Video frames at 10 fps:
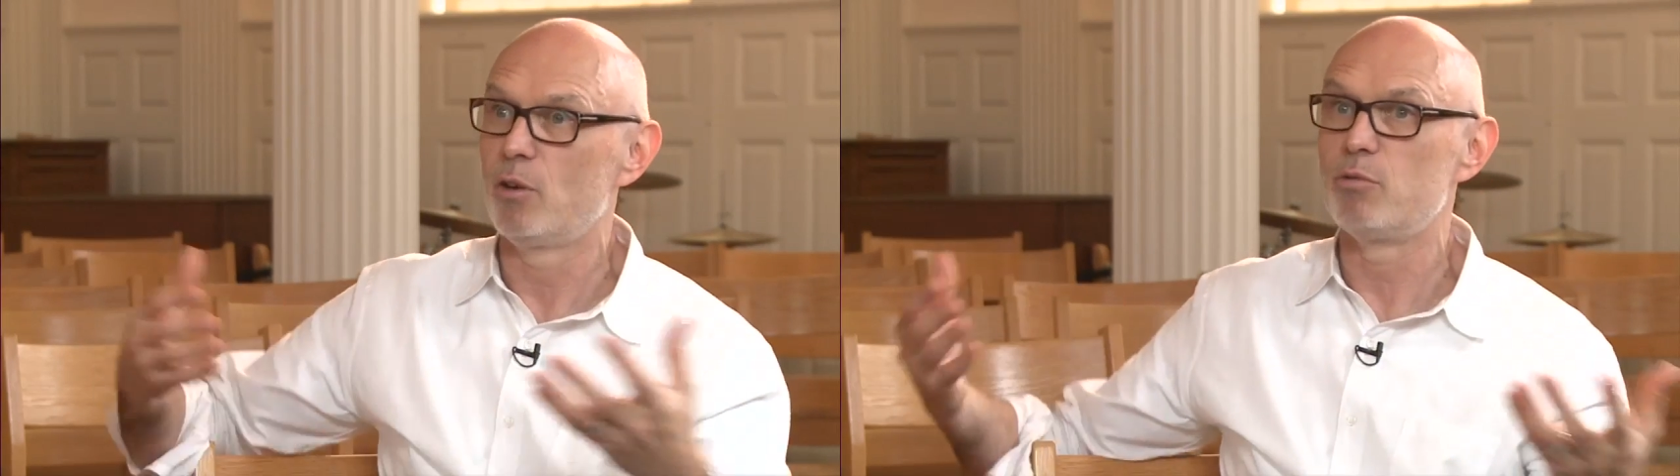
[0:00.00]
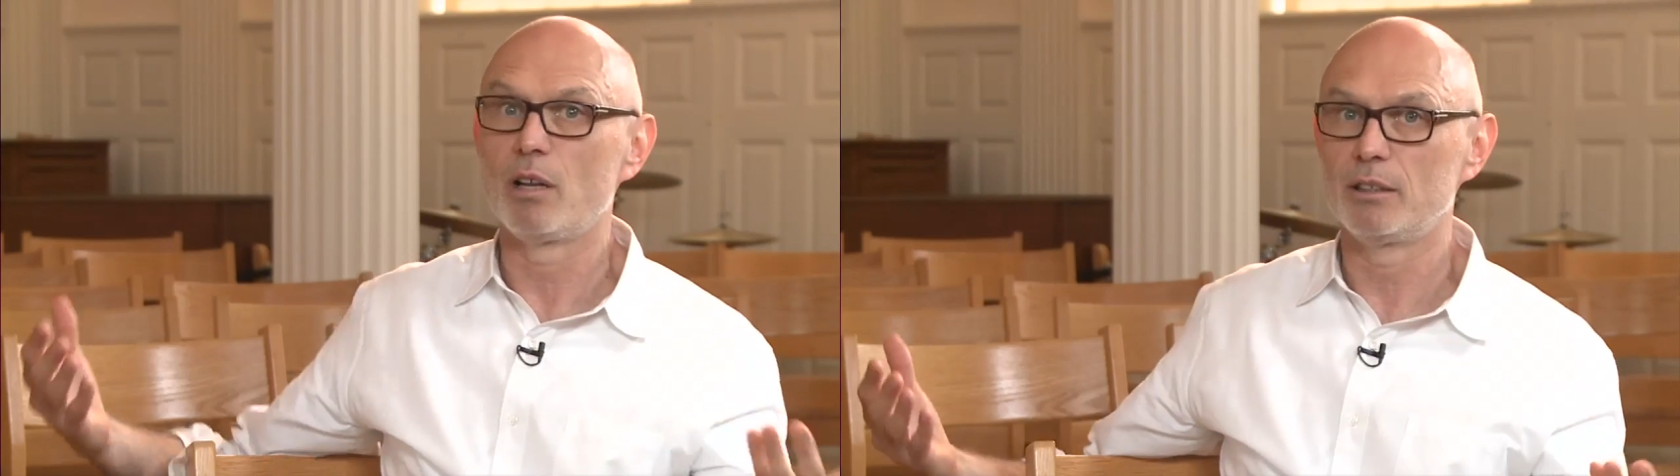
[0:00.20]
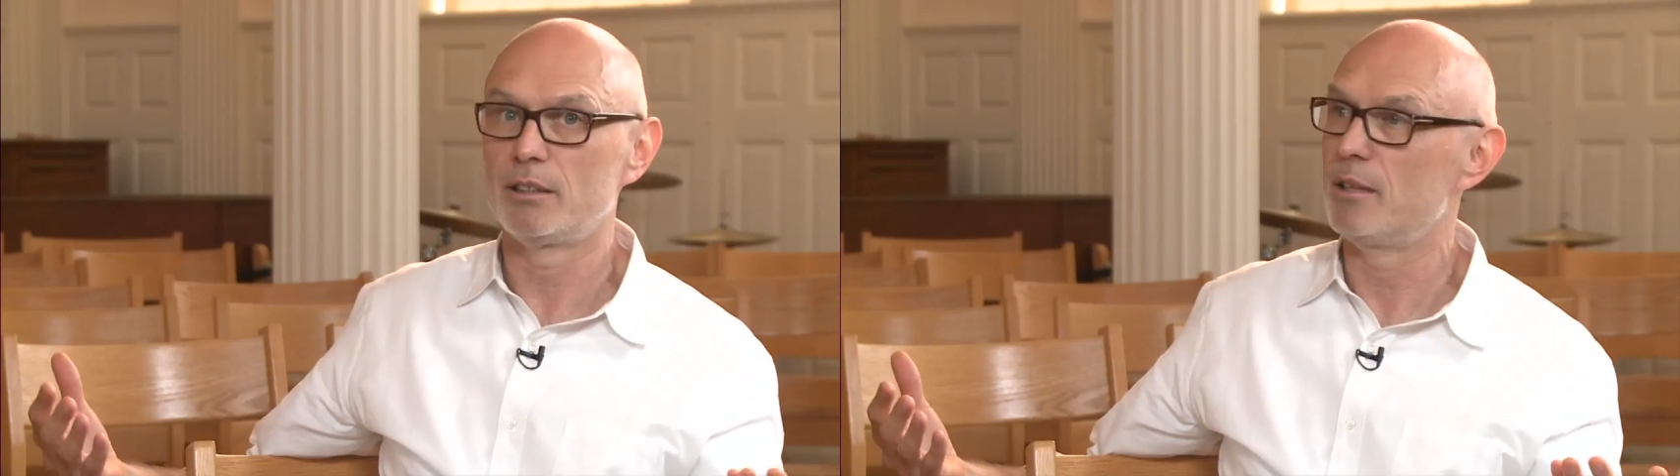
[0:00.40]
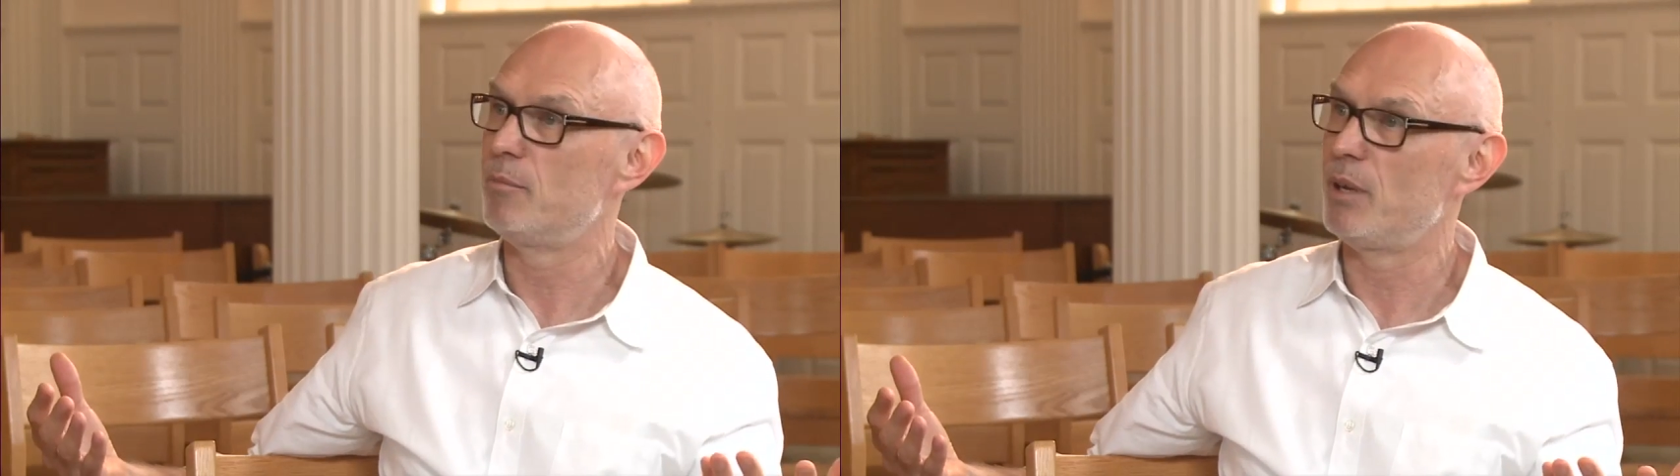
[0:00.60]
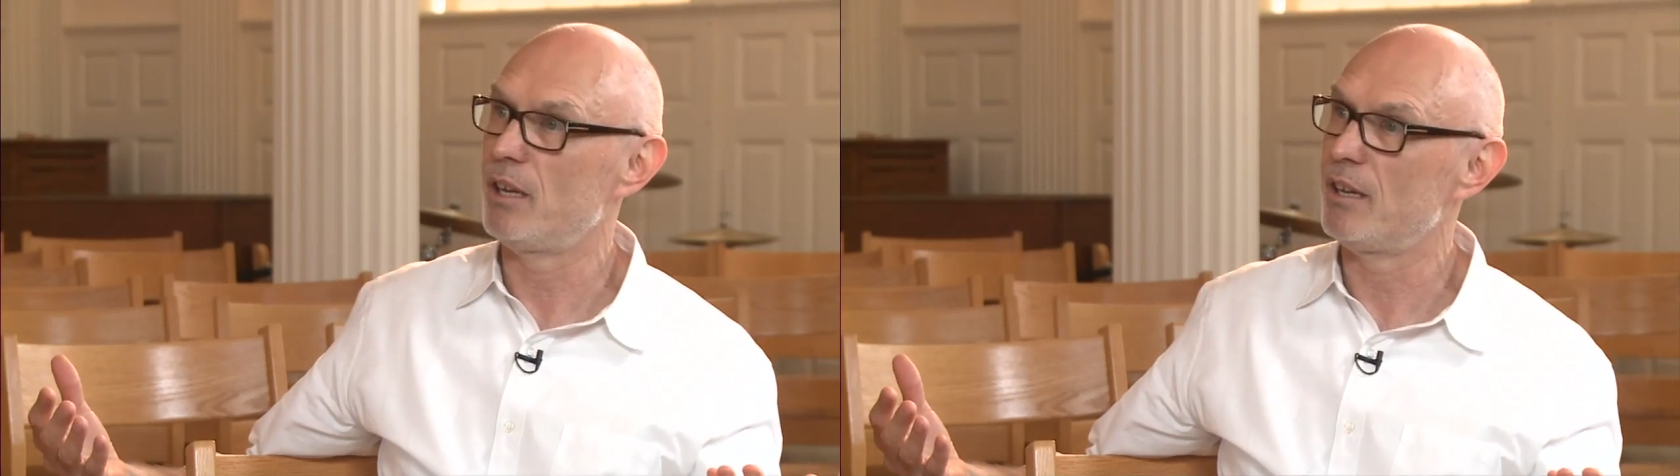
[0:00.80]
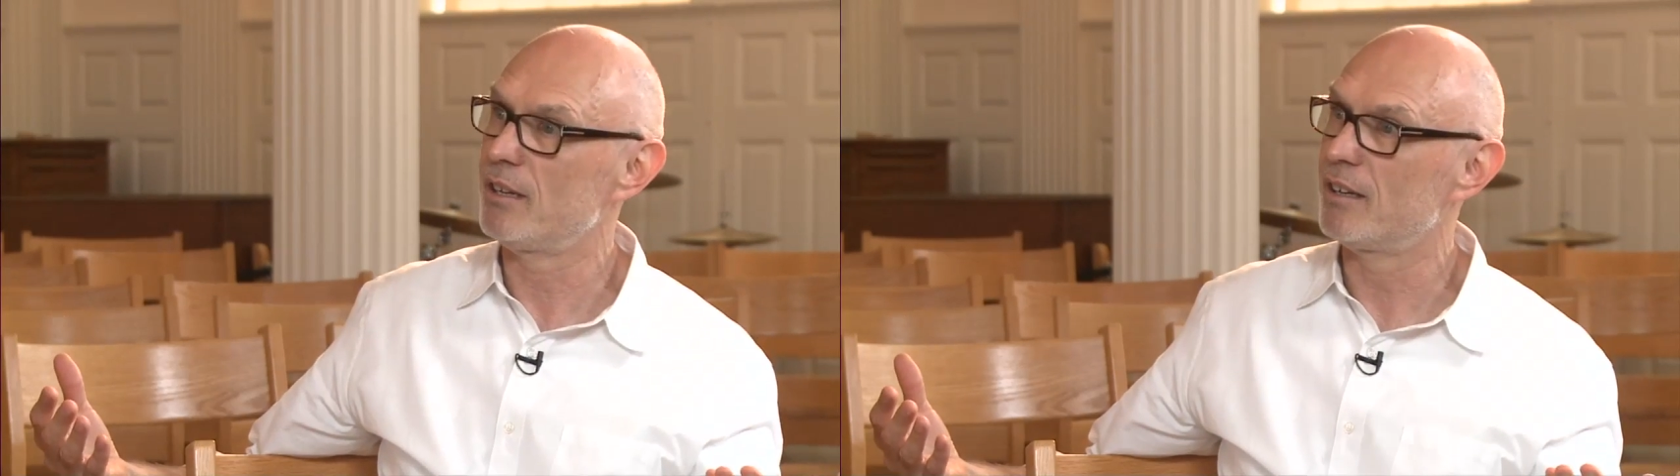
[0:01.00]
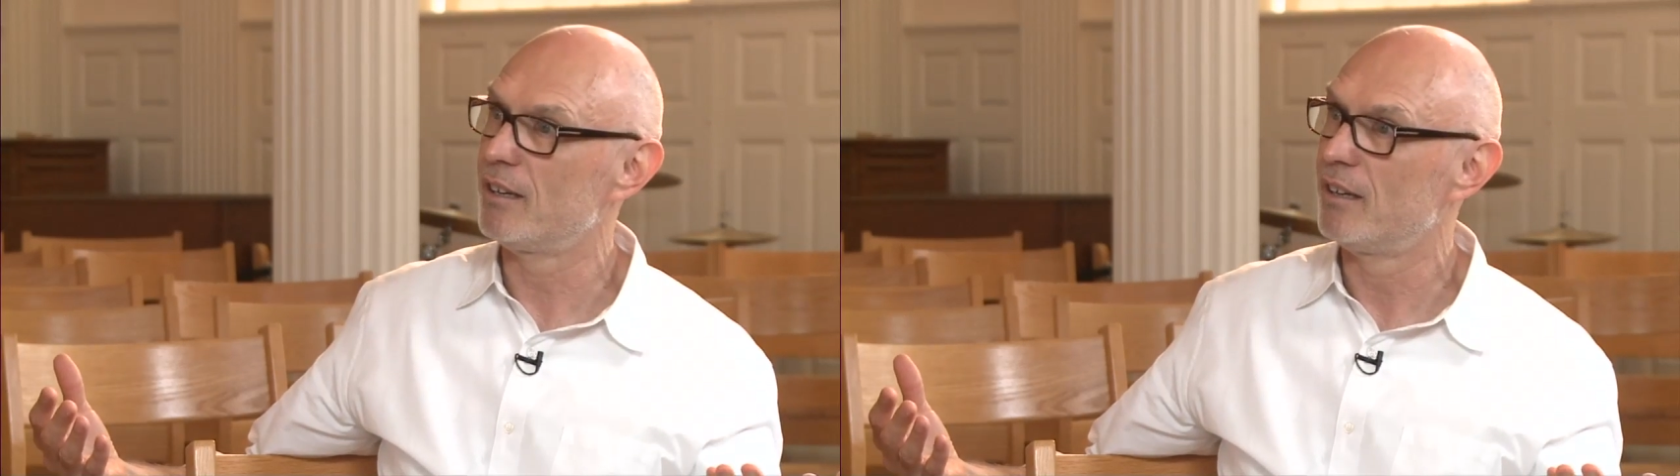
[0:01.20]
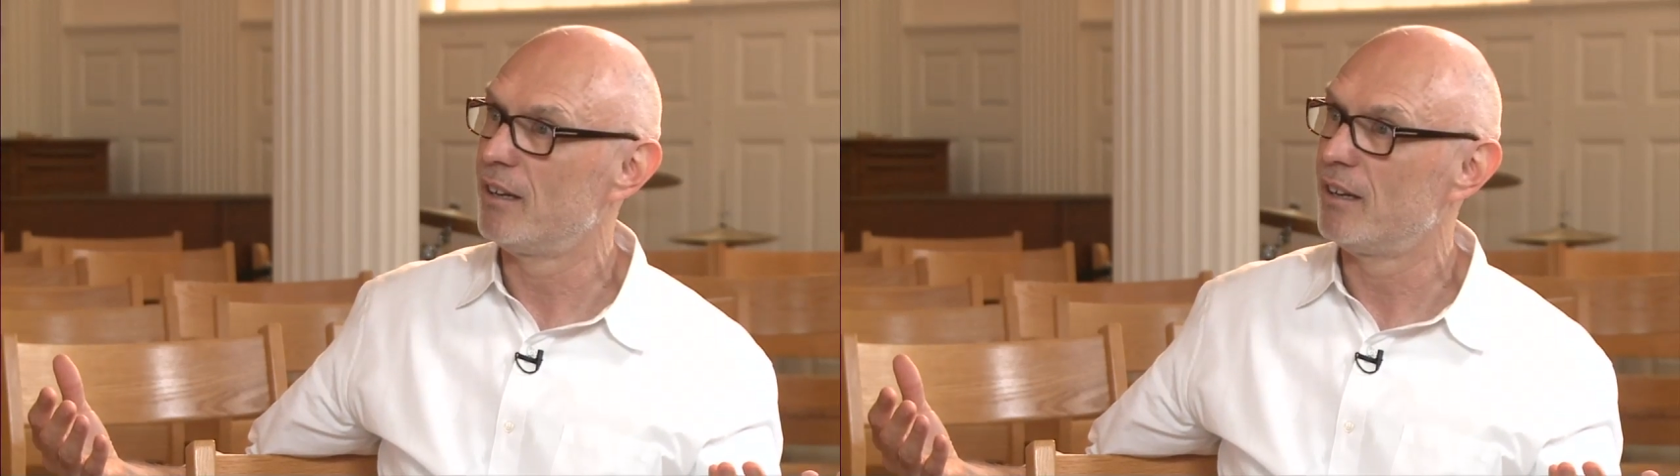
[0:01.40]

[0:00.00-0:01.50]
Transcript: rather than being